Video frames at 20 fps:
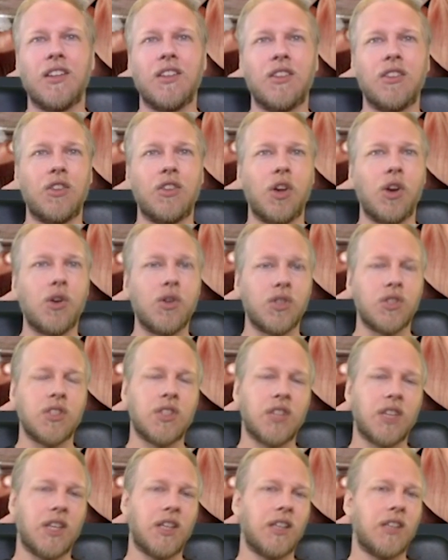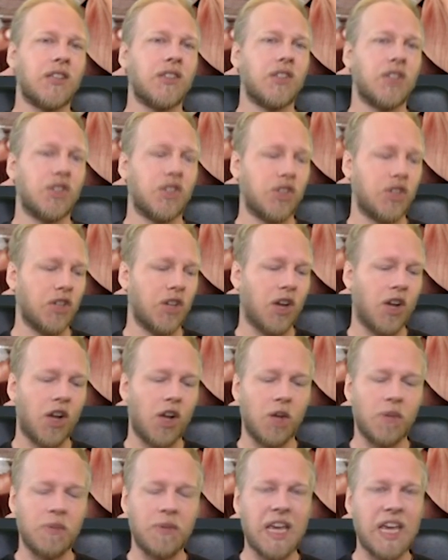Those things should
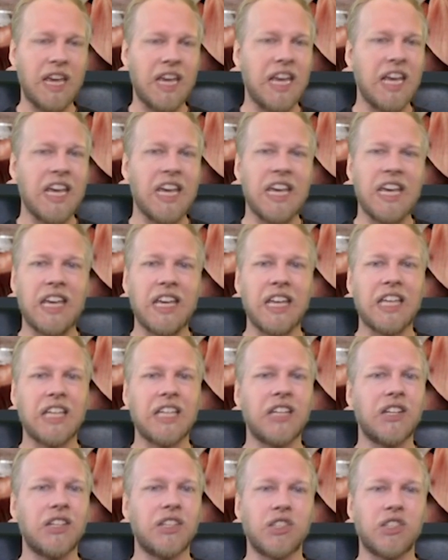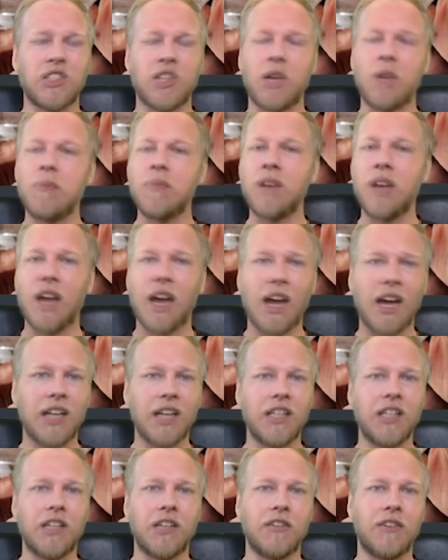all be in some
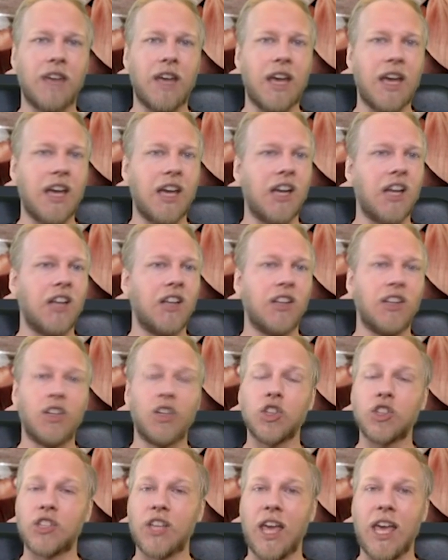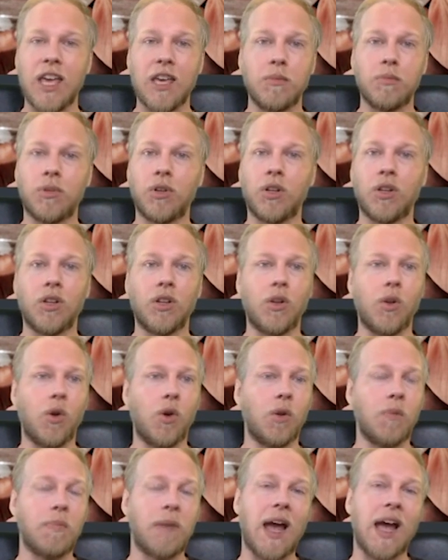kind of a little table
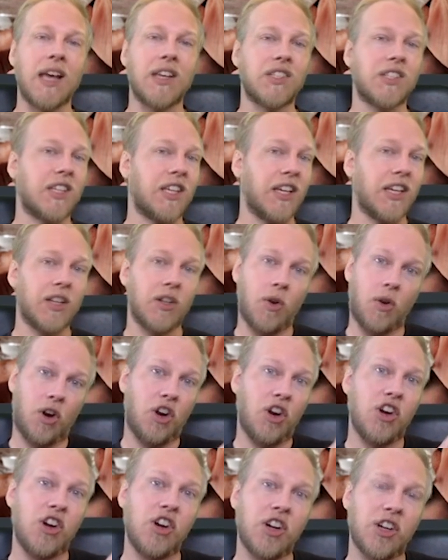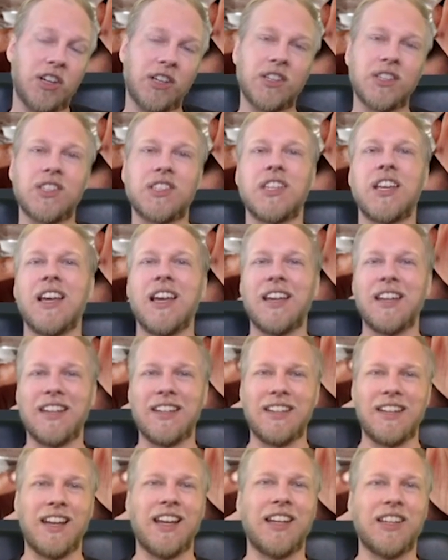or basket or hooks
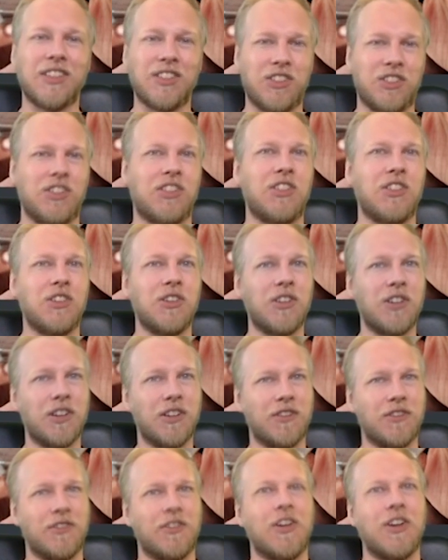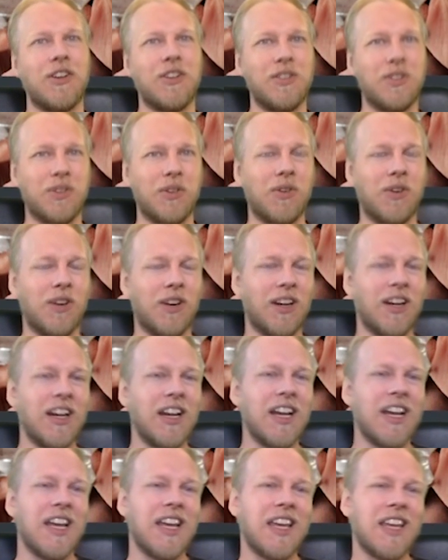next to your front door.
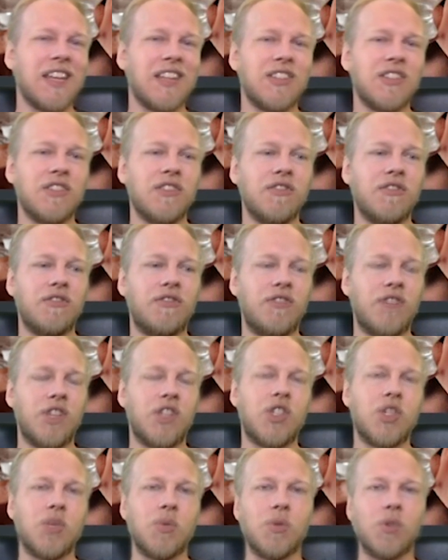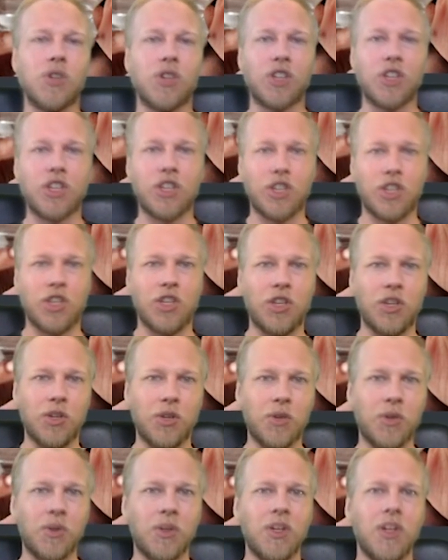It's a visual
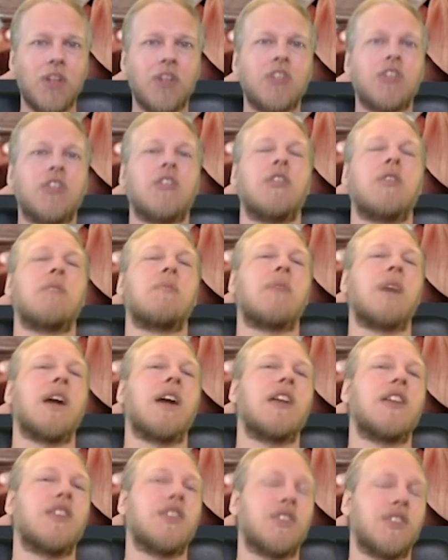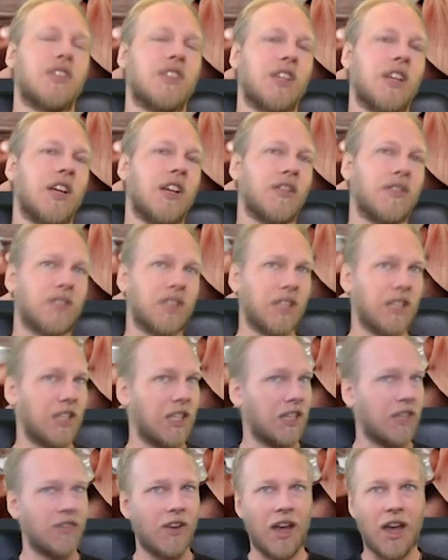cue to remind yourself to
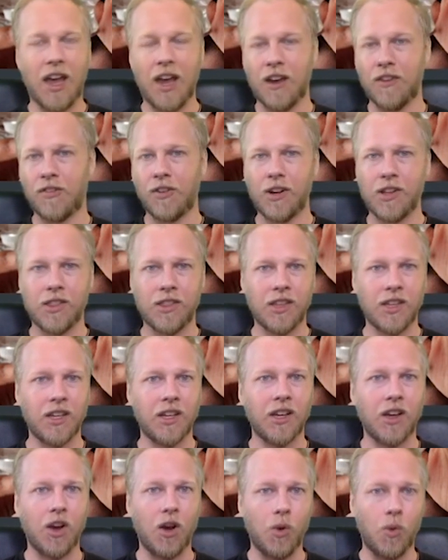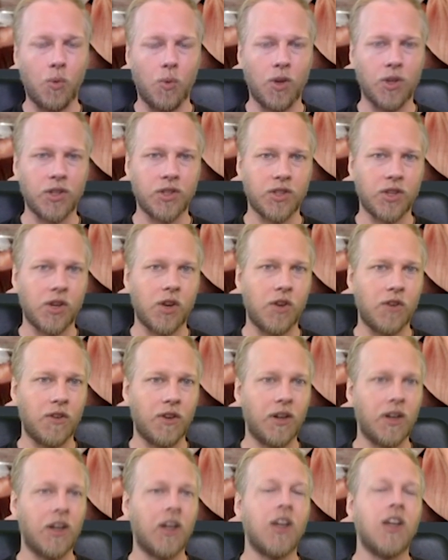give everything a once
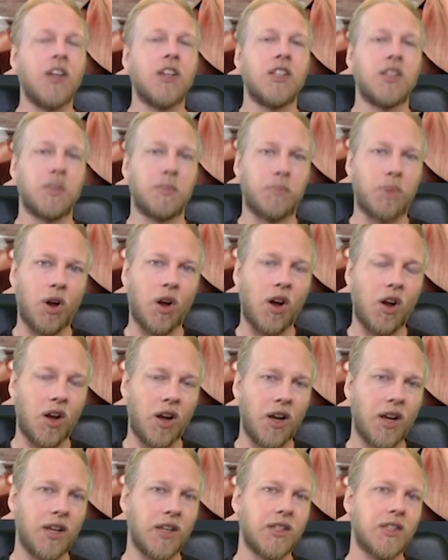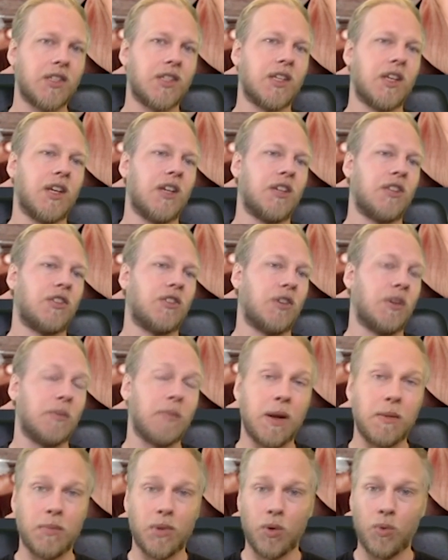over, to pause, to
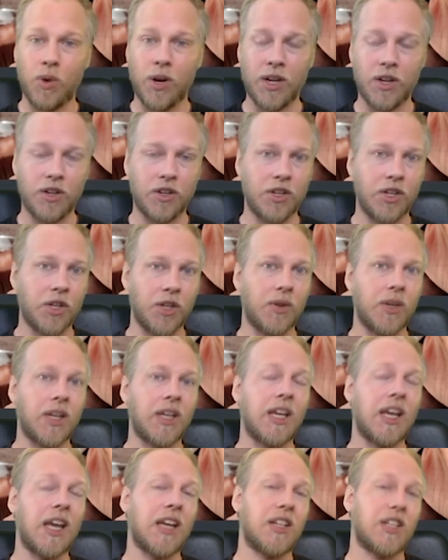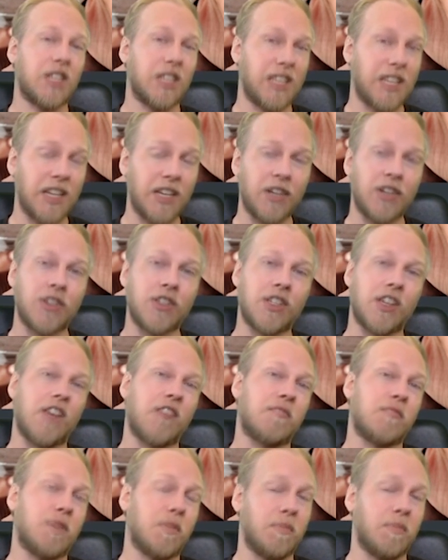remember what you're doing, and to get
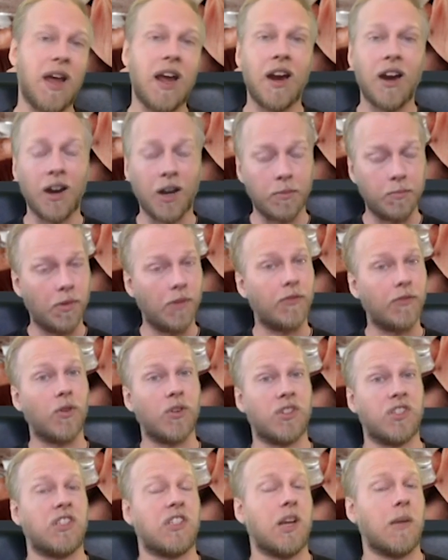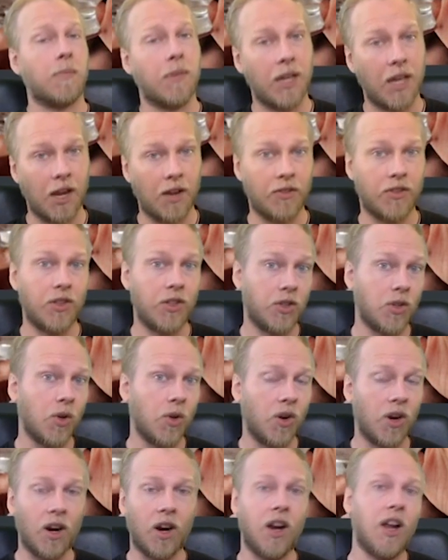yourself prepared before stepping out the
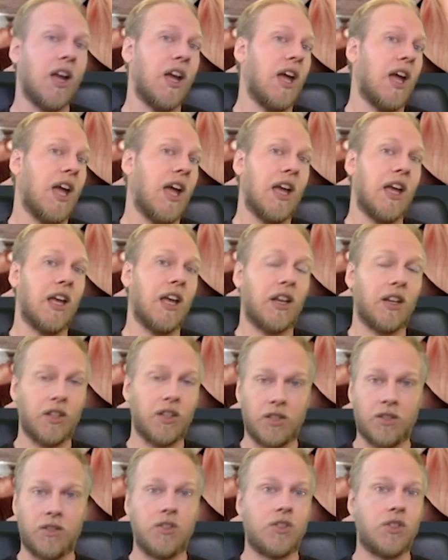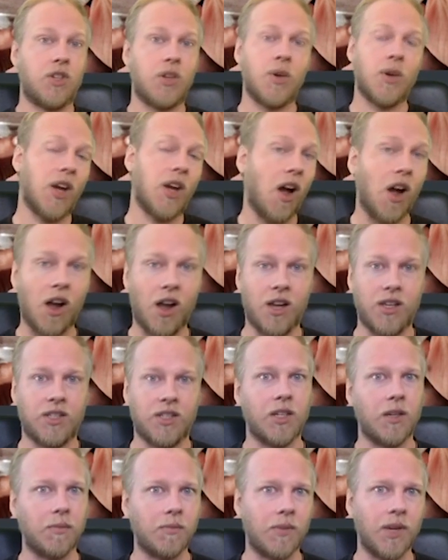door and doing
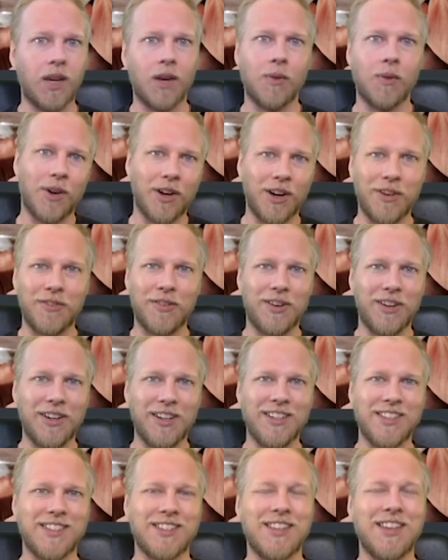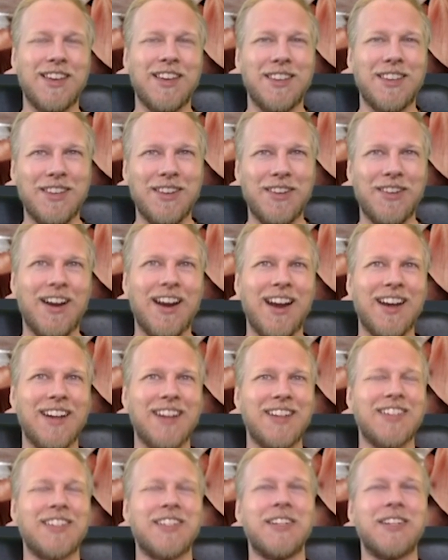awesome at whatever it is that you are
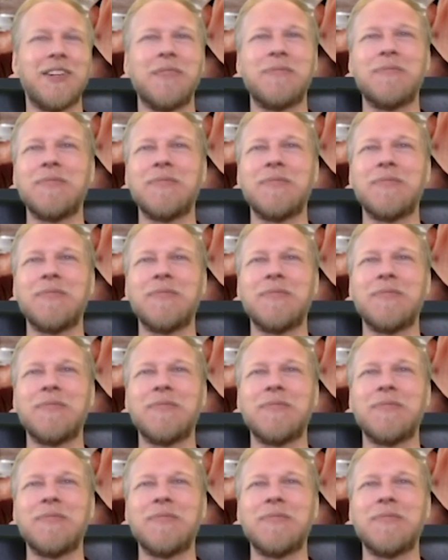headed to.